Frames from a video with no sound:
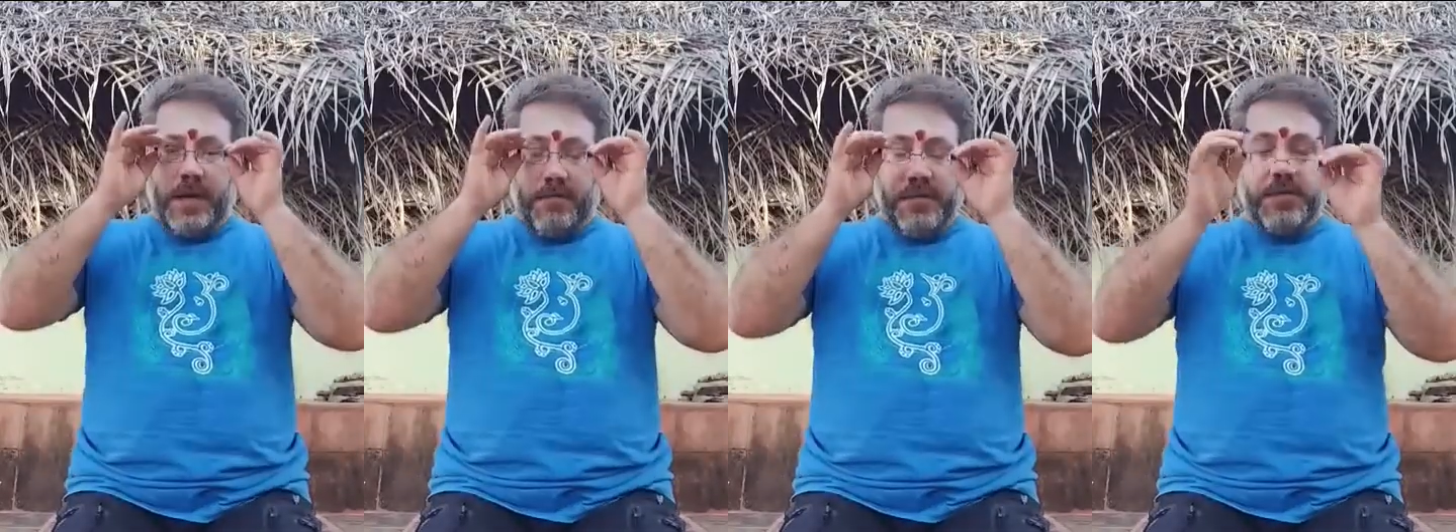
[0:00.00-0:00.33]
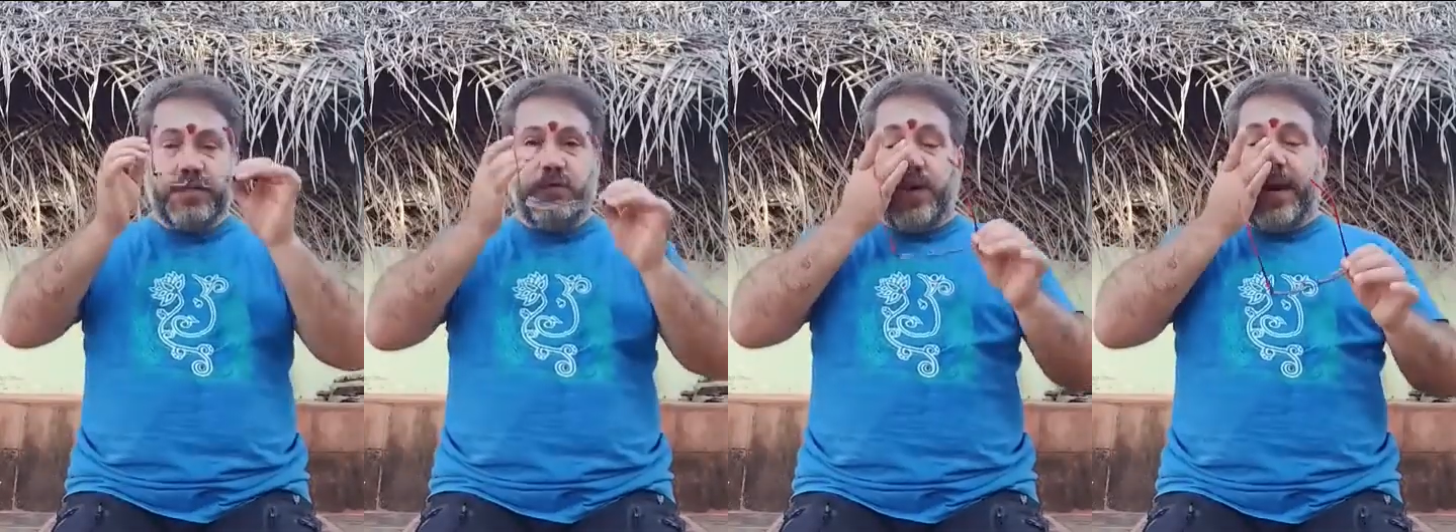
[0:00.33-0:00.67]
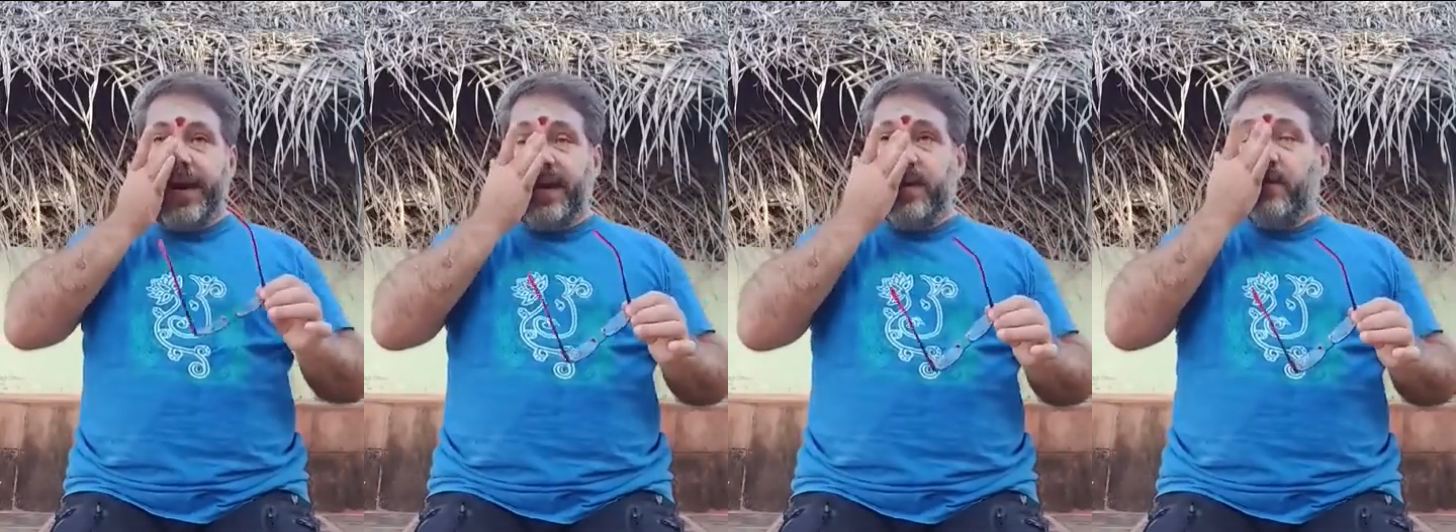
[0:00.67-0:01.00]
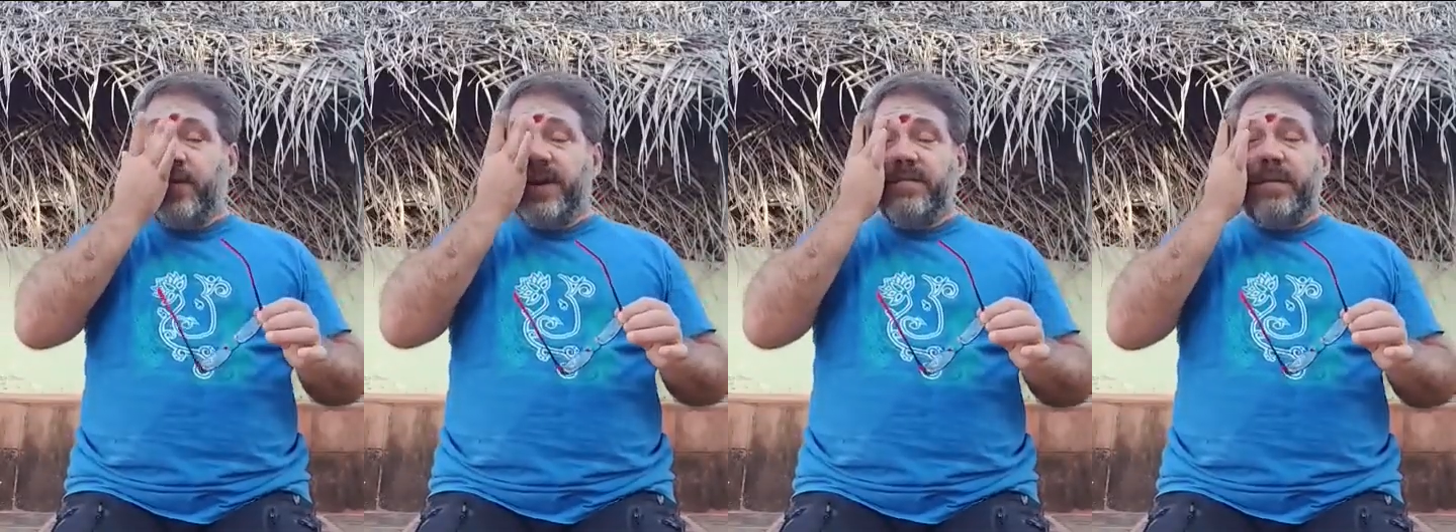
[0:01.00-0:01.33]
which is why
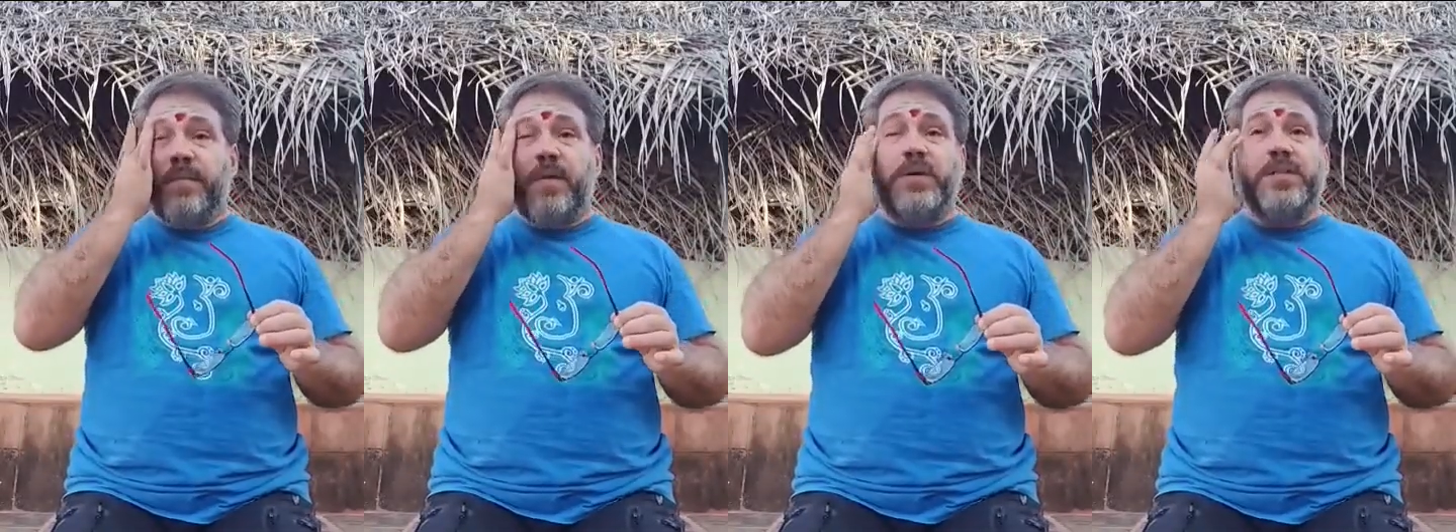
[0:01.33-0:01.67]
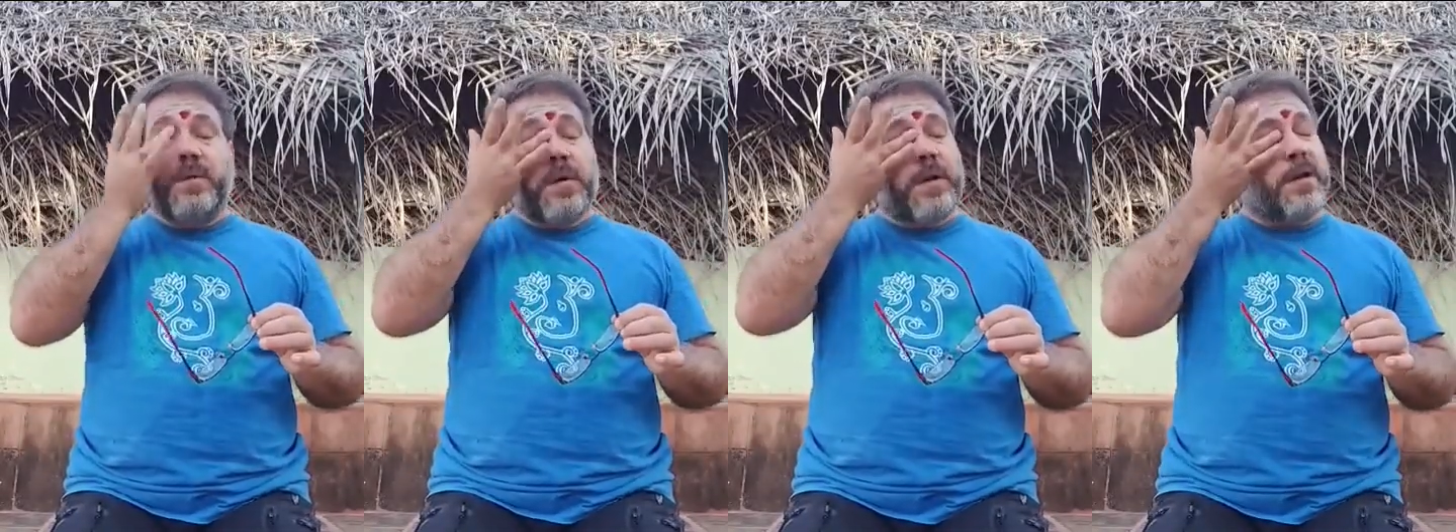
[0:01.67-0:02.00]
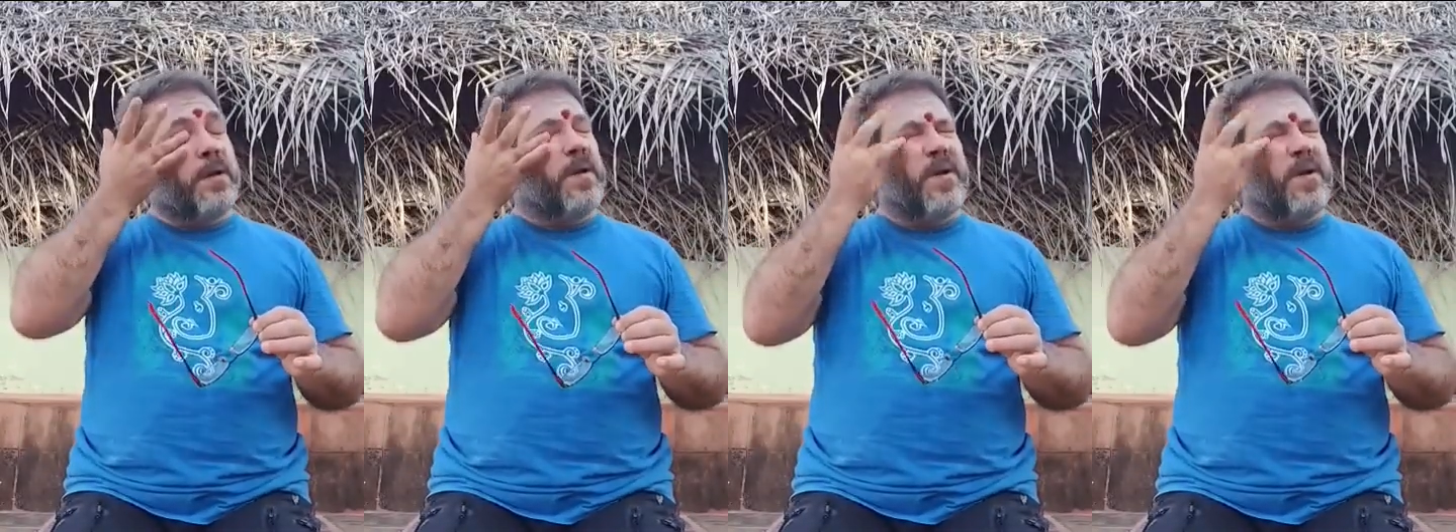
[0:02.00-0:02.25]
whenever possible,